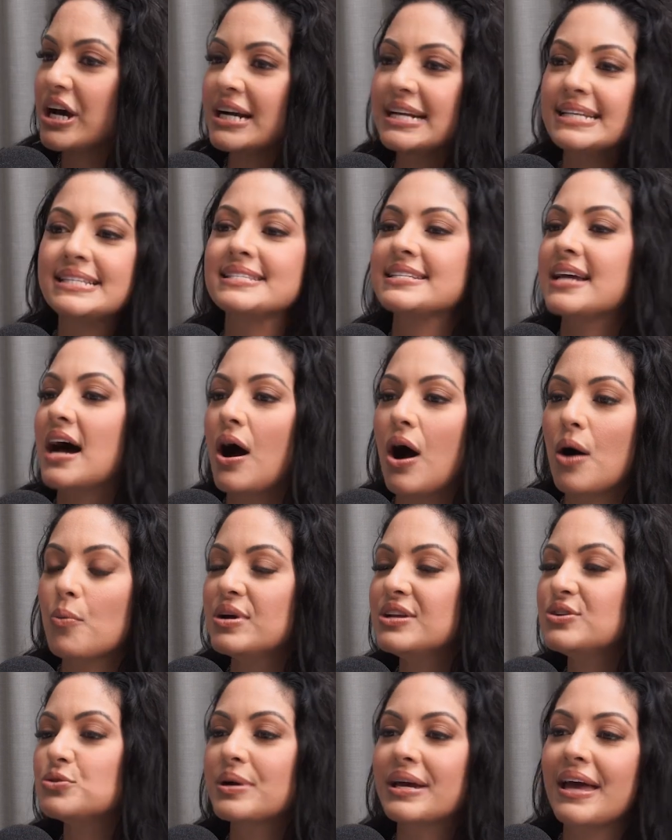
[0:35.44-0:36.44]
going to start? Are
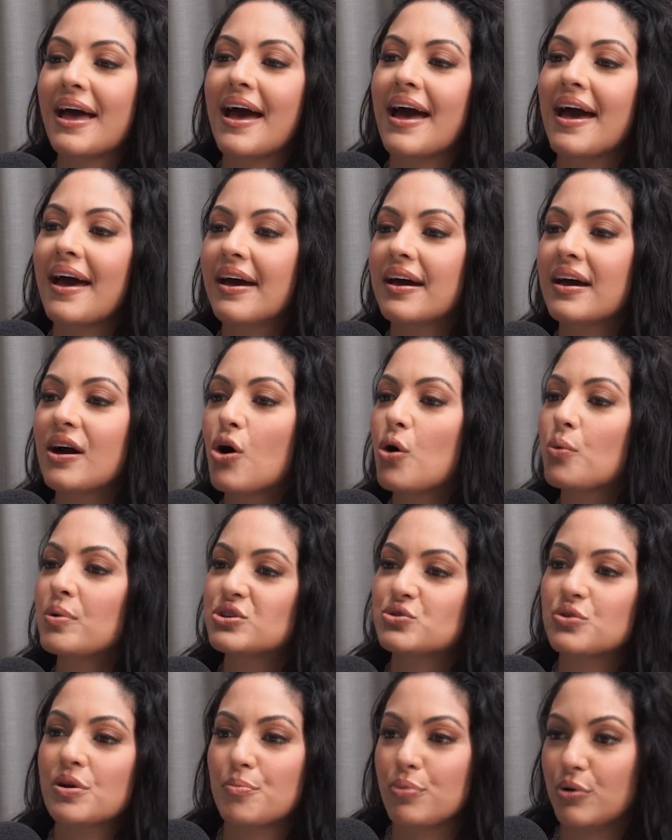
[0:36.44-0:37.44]
we doing hair or are we
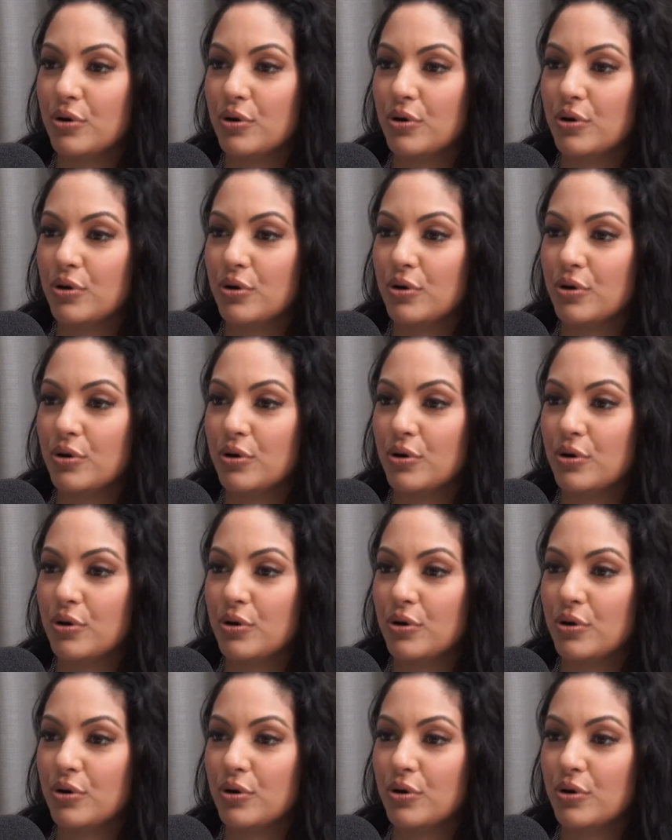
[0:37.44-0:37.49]
doing